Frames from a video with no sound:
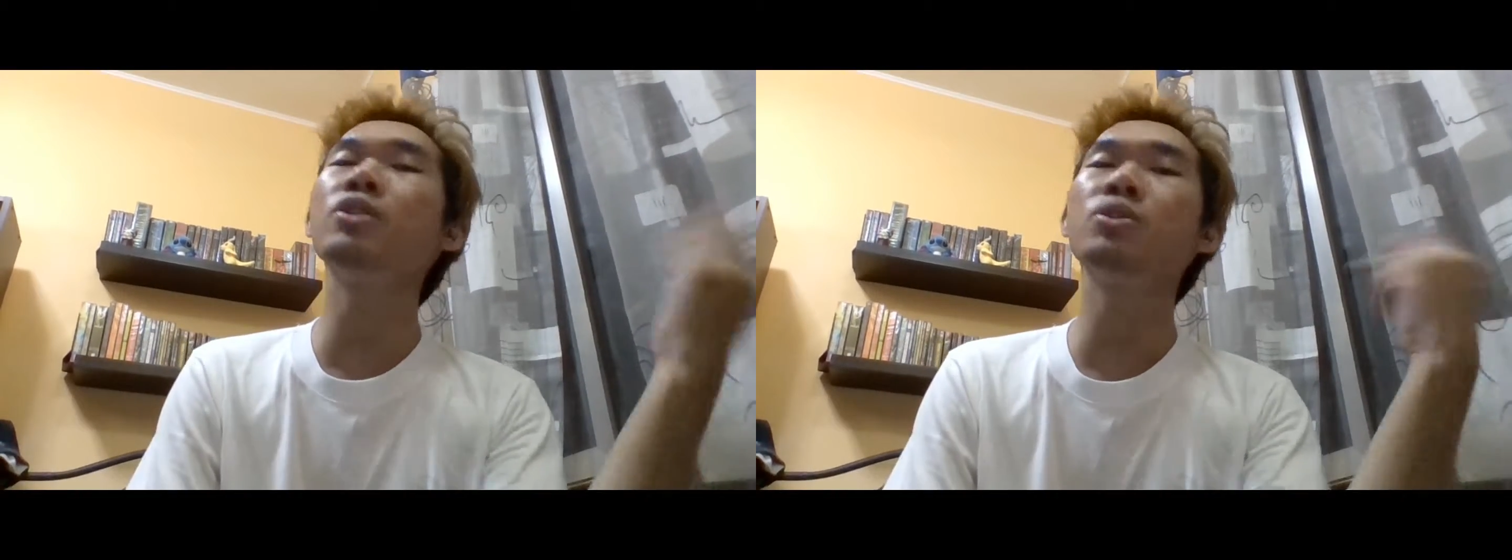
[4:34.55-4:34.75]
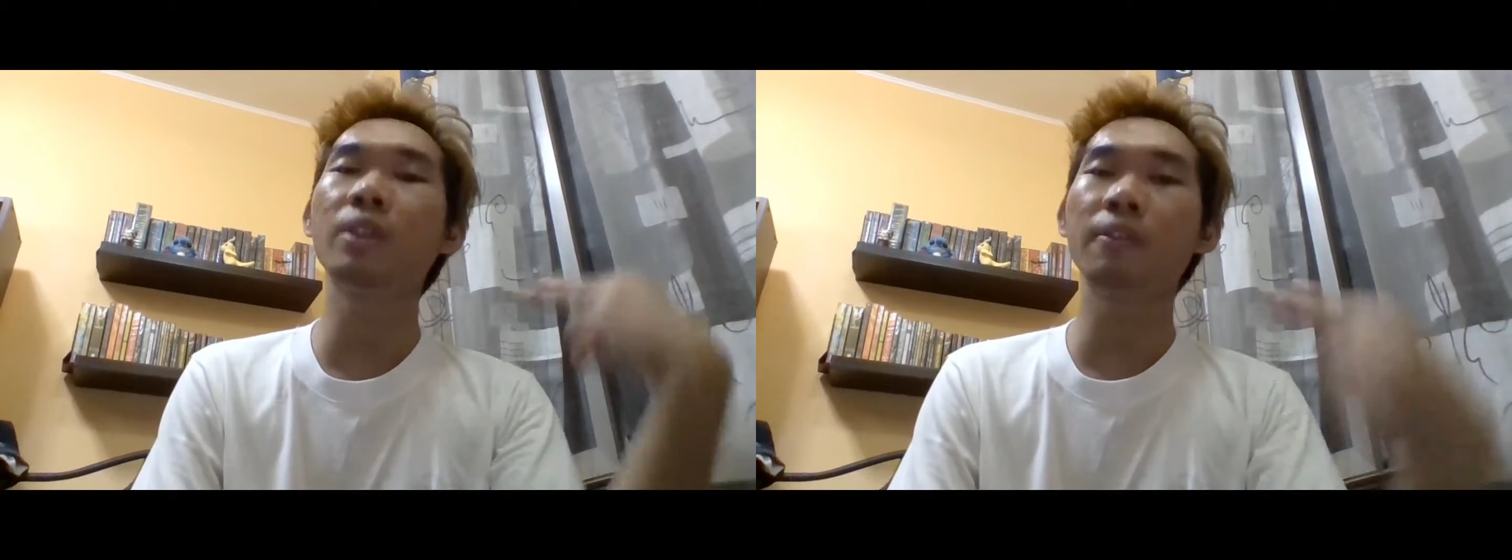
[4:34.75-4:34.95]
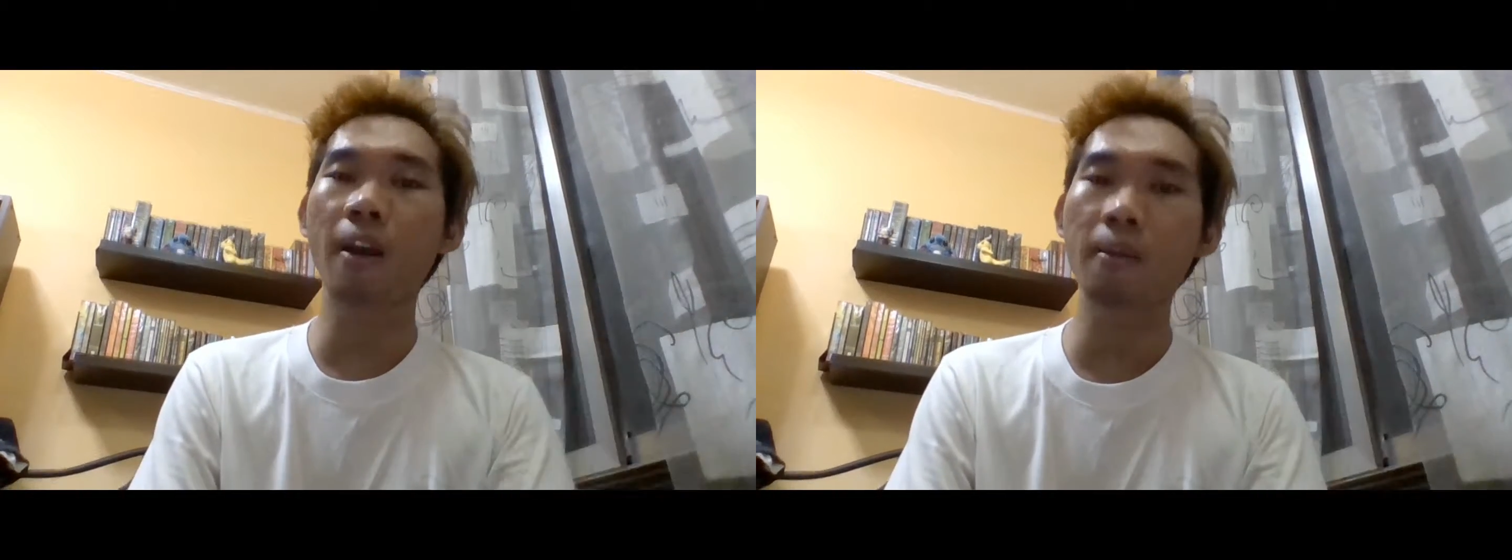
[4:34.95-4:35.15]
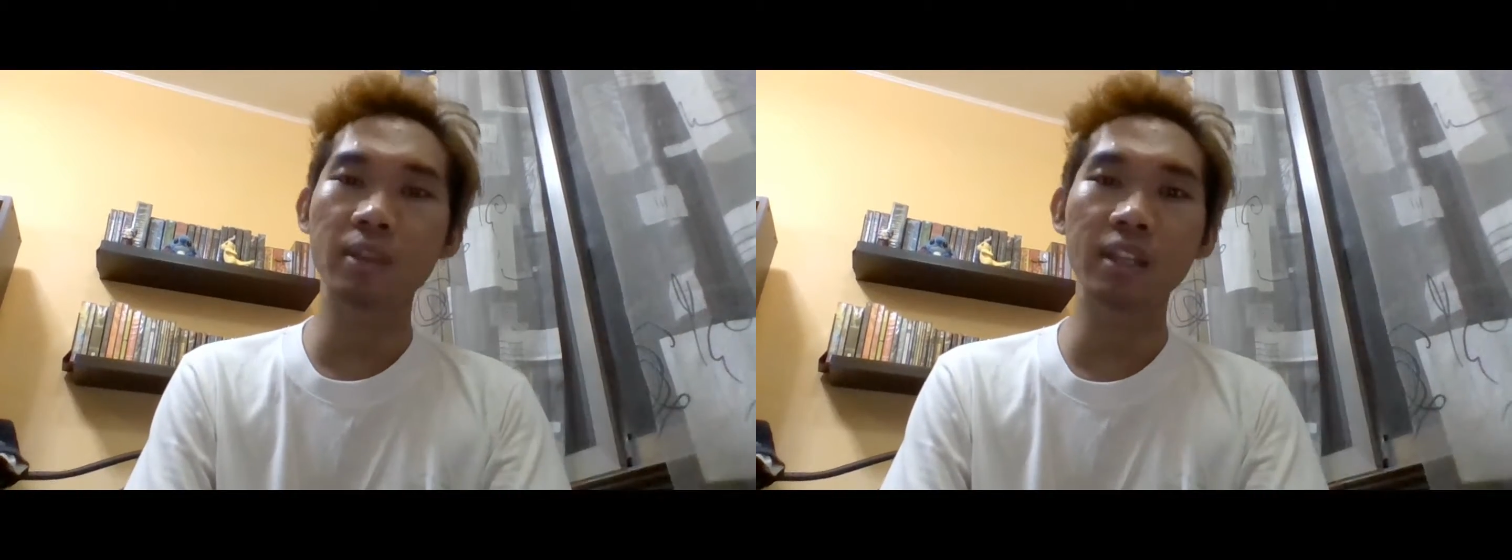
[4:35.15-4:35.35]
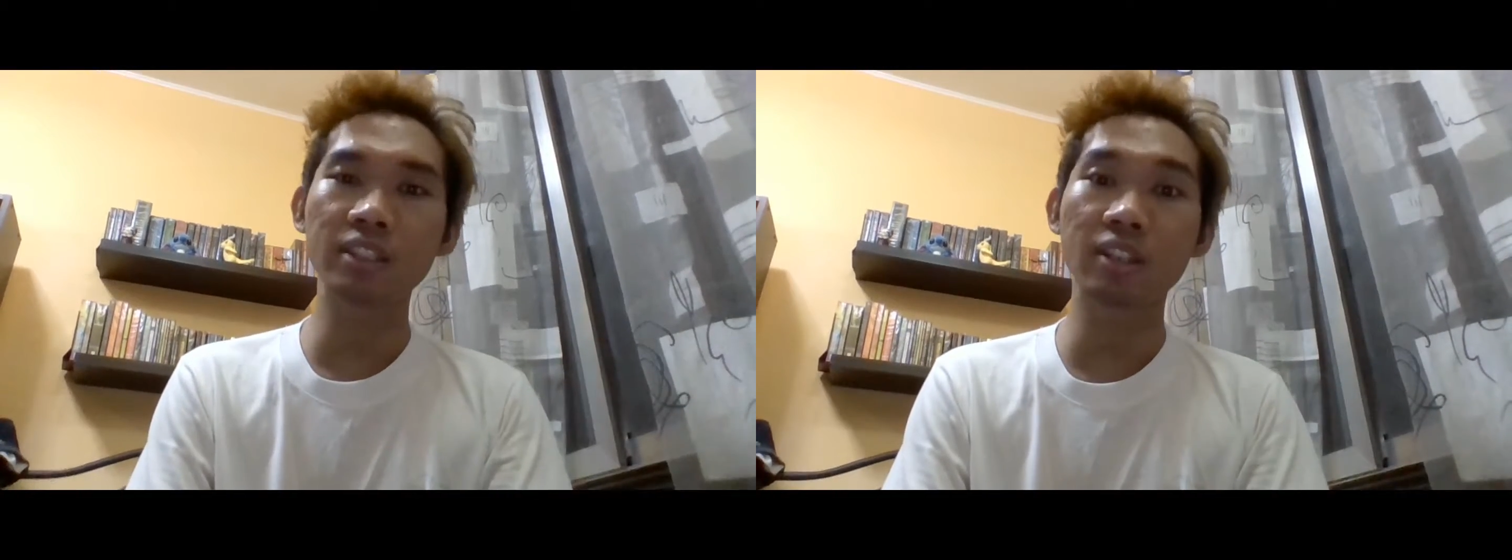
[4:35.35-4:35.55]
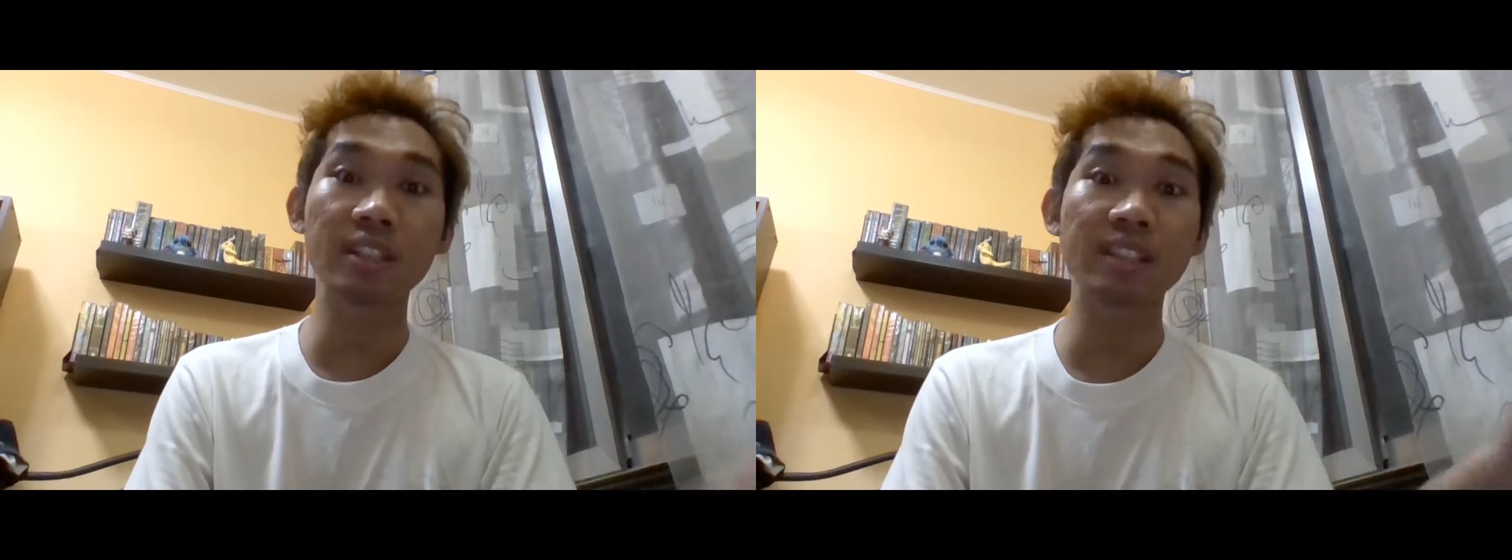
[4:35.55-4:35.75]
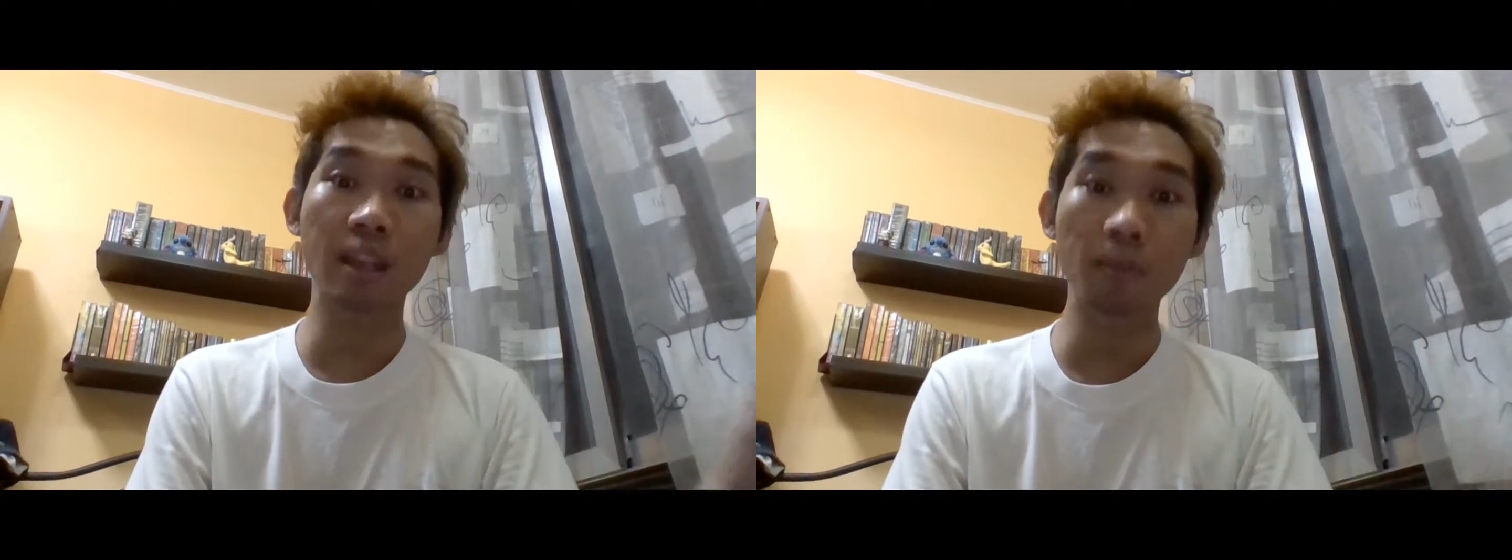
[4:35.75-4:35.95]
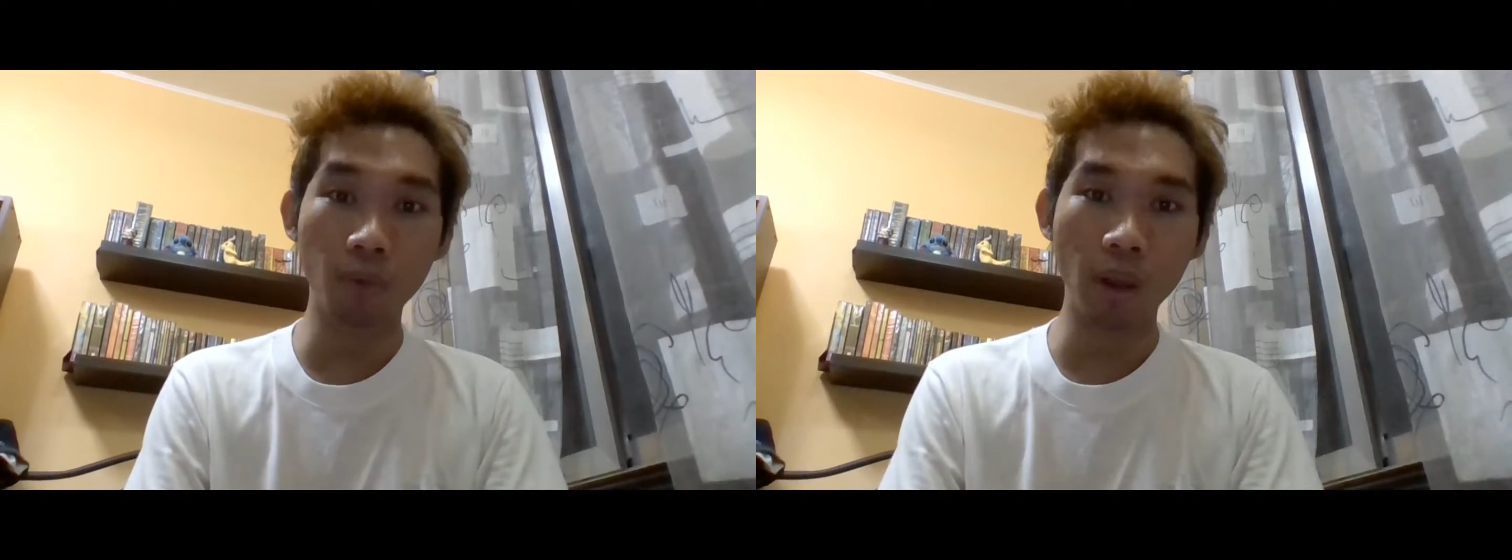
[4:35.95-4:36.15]
25 minutes you can take
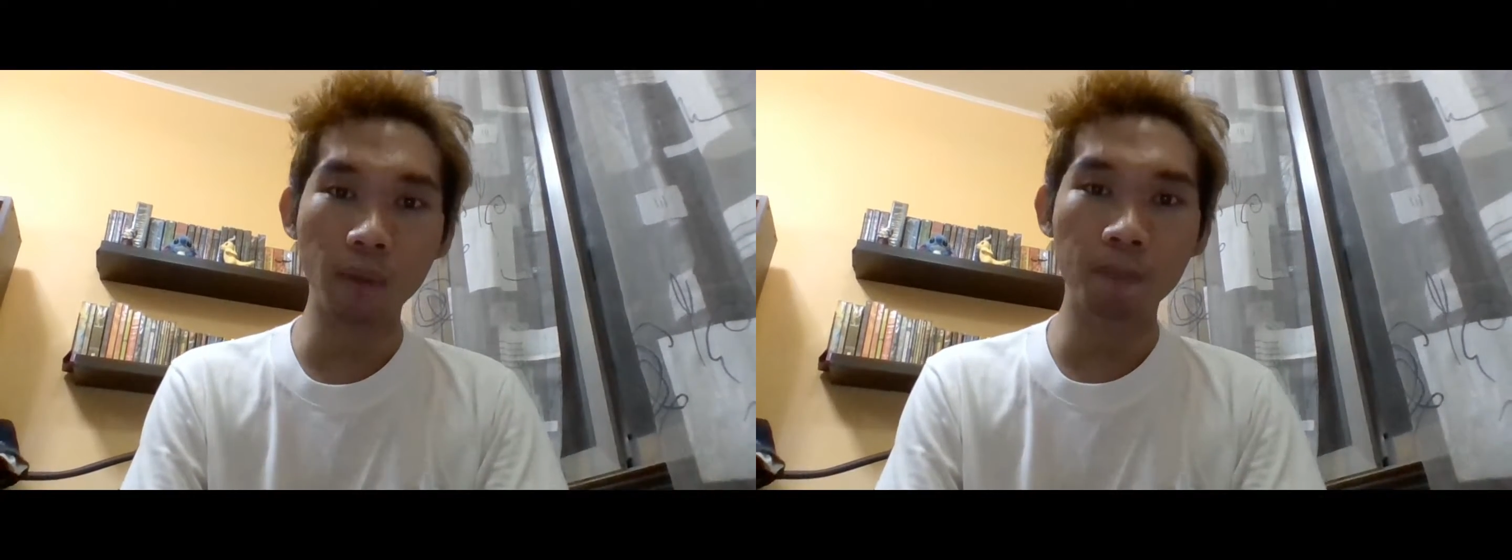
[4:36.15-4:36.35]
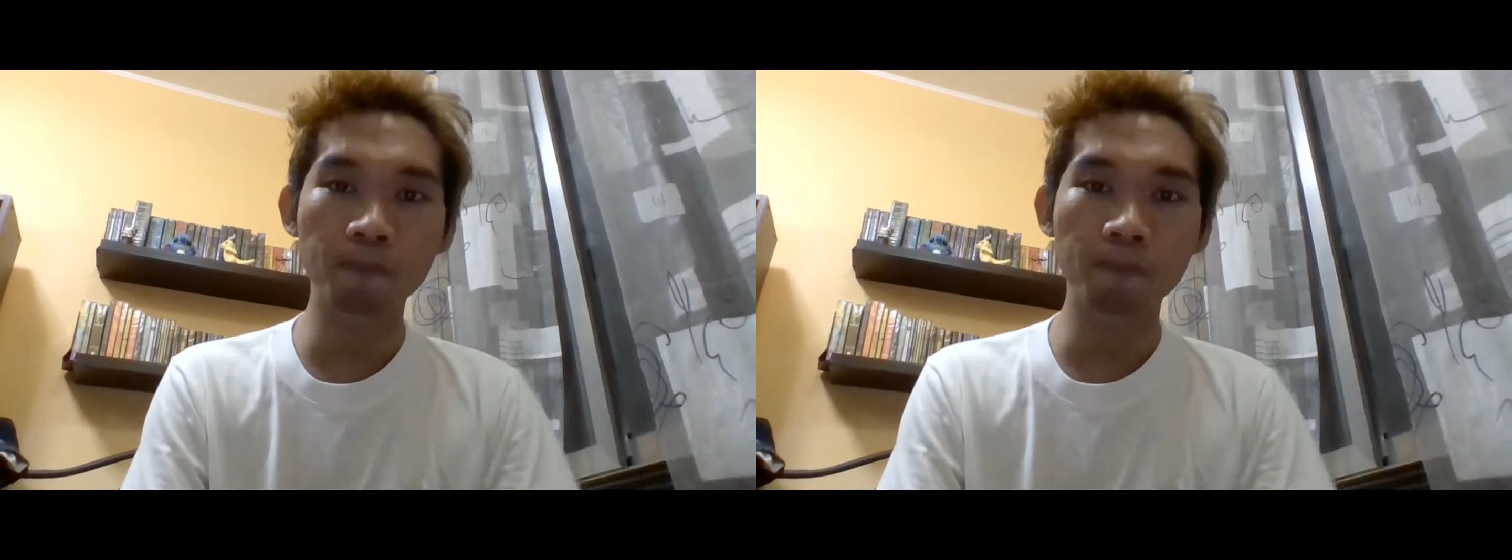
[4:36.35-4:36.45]
a break.